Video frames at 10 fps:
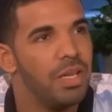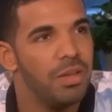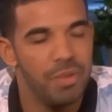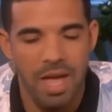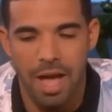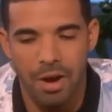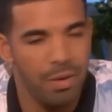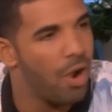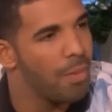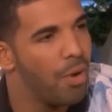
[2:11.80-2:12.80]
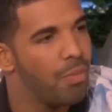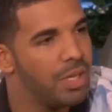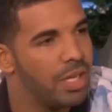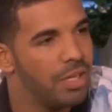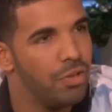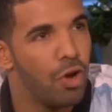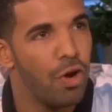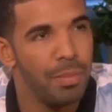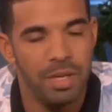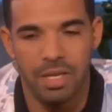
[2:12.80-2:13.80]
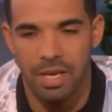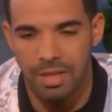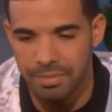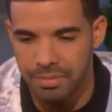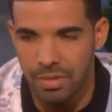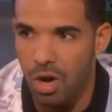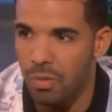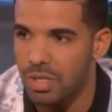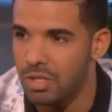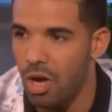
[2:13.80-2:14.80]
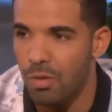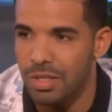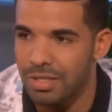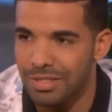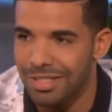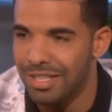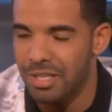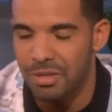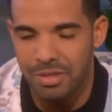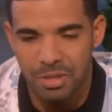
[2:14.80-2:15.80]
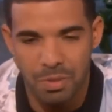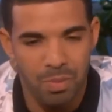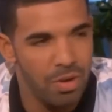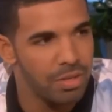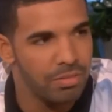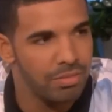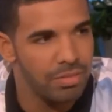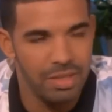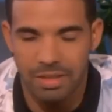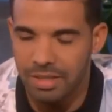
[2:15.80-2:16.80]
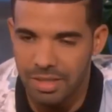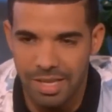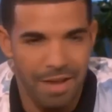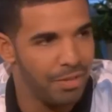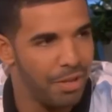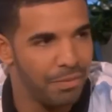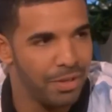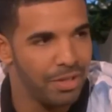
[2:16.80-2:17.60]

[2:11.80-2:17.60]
we we had our, our moment, and you know, I mean, um, always always support and and have love